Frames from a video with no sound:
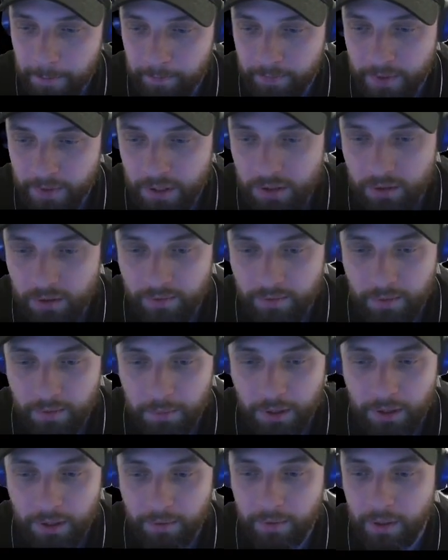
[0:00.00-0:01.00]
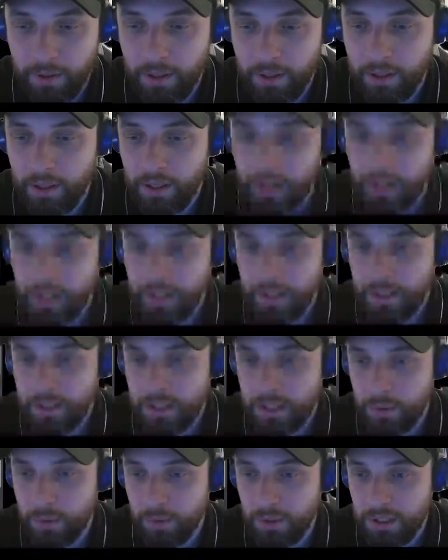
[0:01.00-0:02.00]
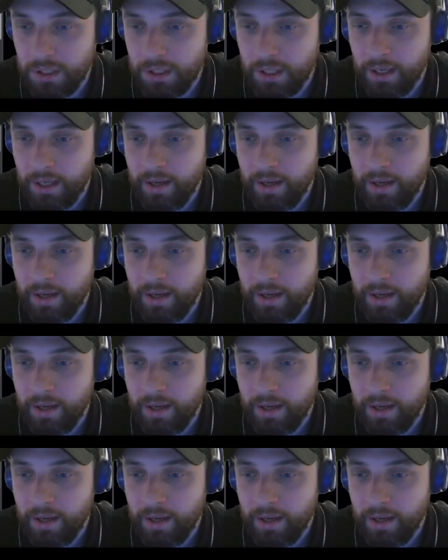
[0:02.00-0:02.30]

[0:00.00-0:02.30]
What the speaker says: asserted from here. Sweet.